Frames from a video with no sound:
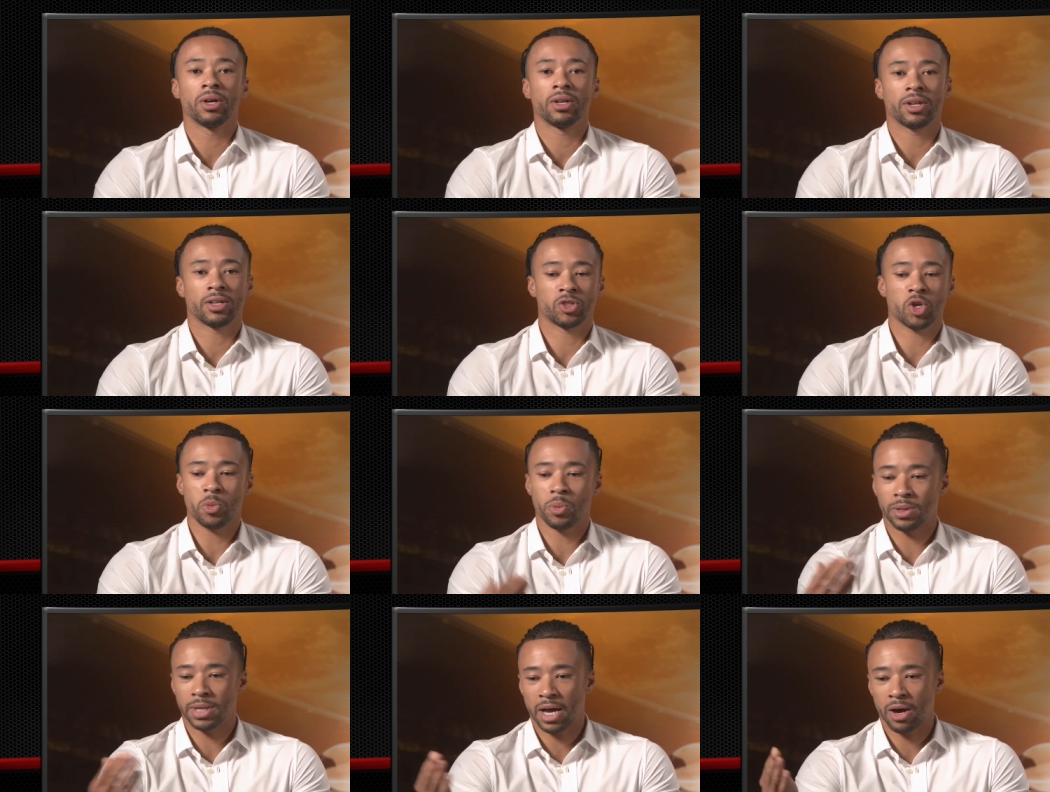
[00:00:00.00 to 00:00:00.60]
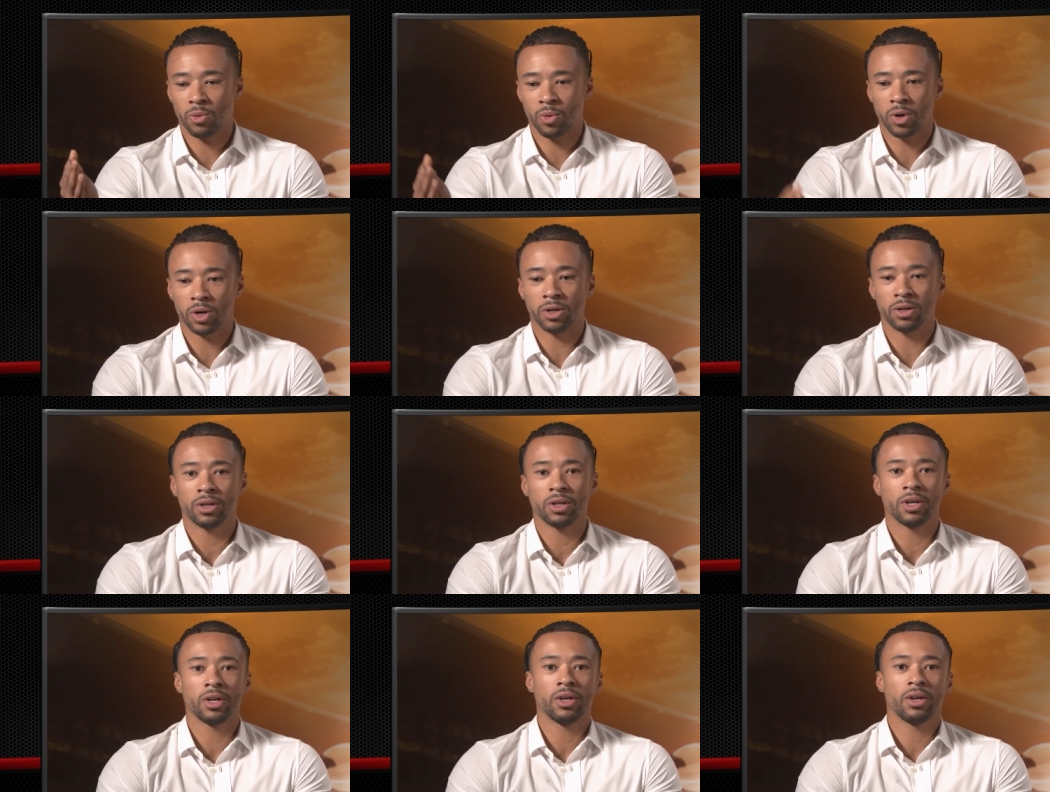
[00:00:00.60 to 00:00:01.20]
Let's open that
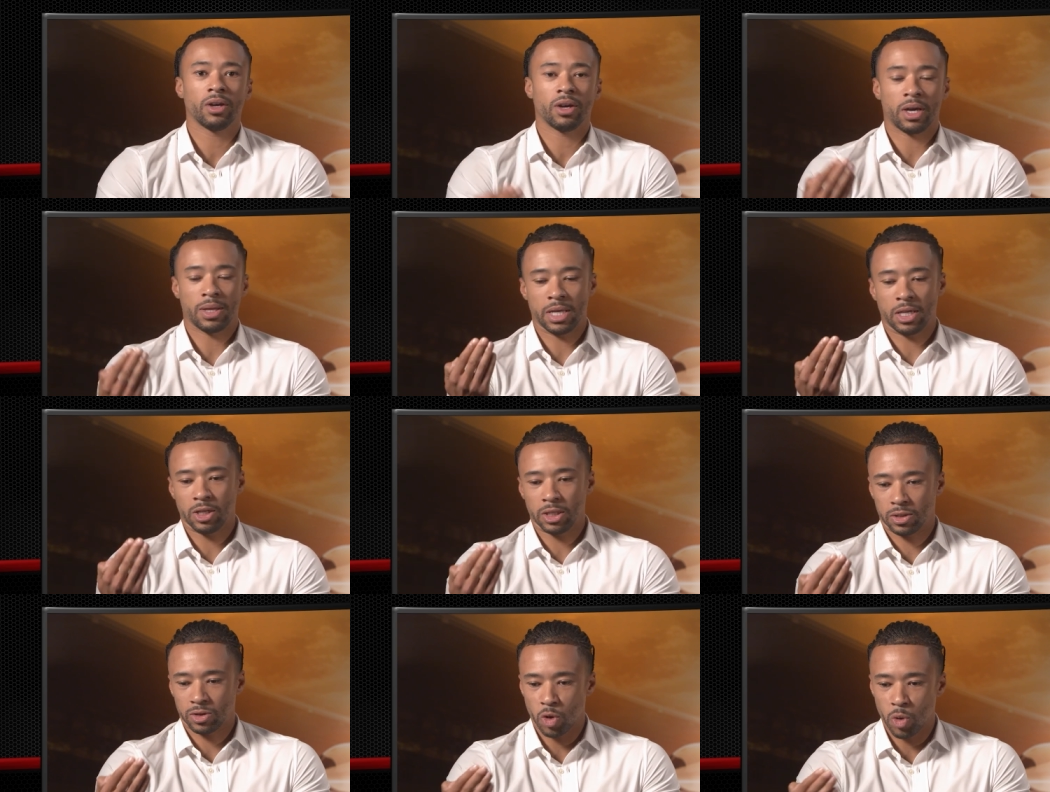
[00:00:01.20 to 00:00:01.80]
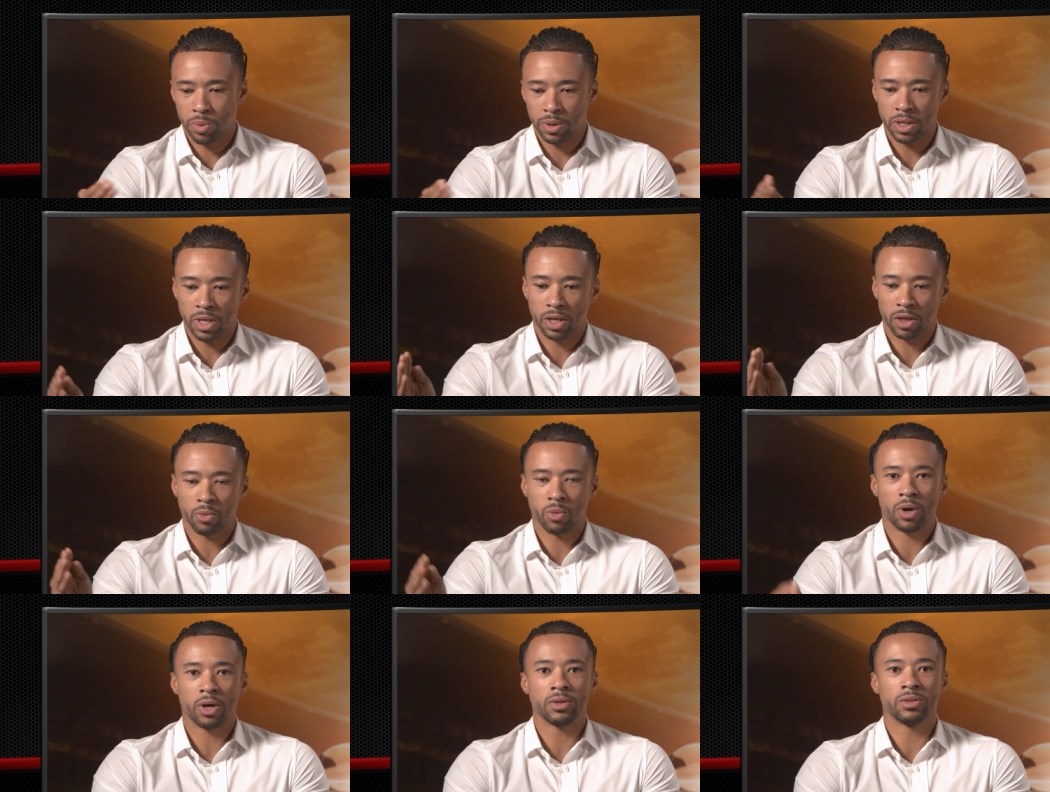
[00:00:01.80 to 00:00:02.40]
one, and then let's open the
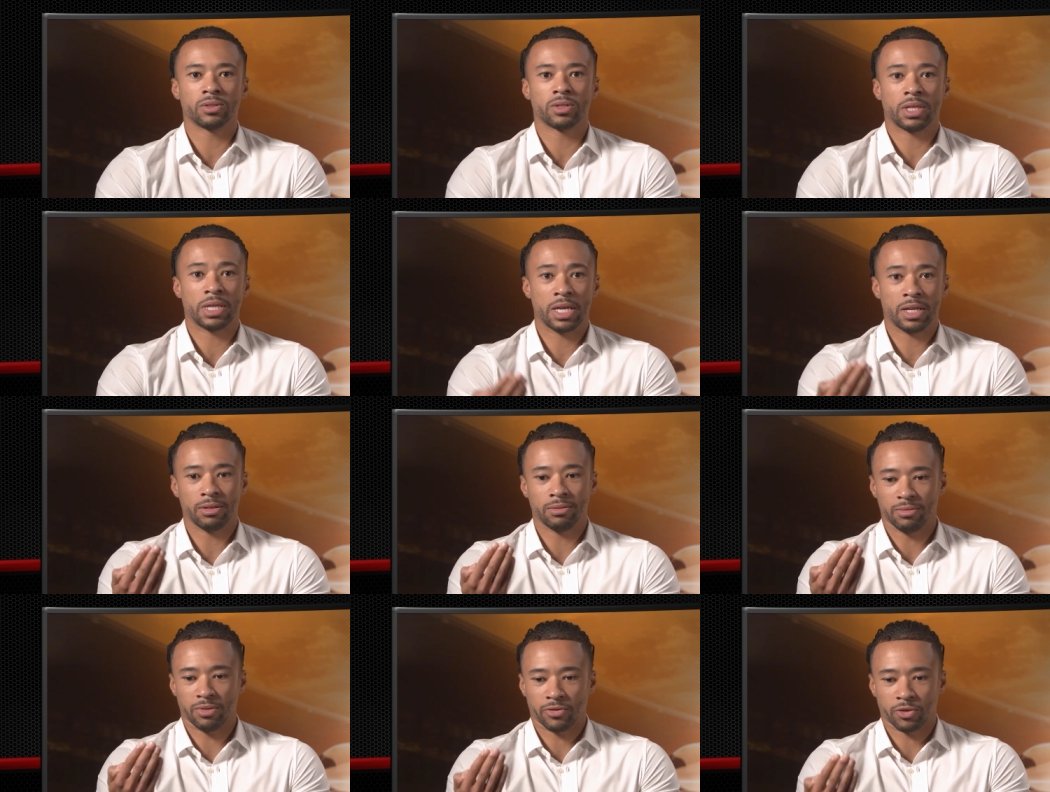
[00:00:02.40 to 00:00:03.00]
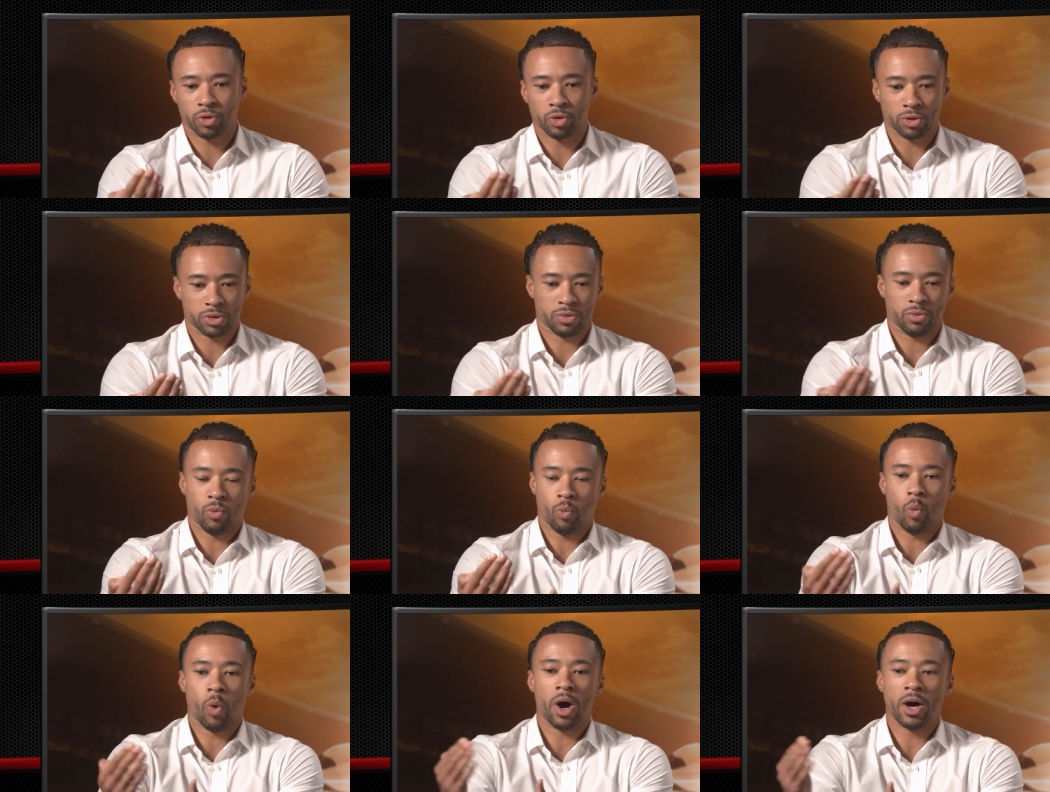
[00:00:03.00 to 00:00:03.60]
other ones, and then of course
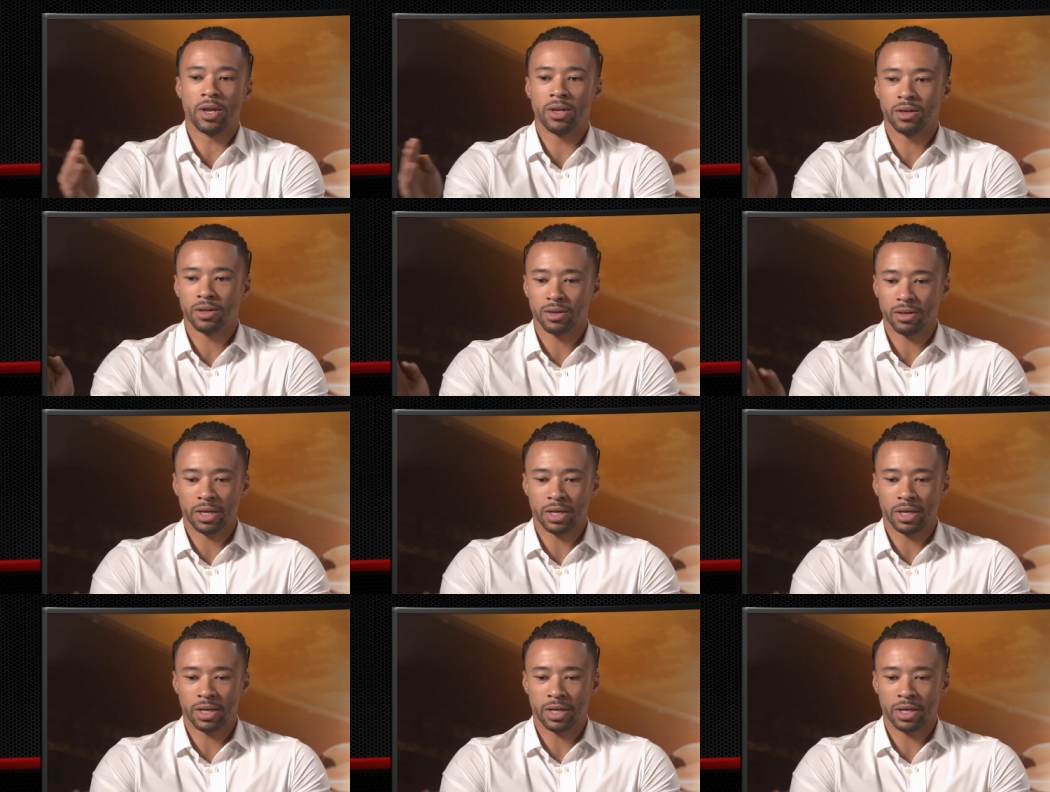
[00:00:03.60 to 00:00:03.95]
one,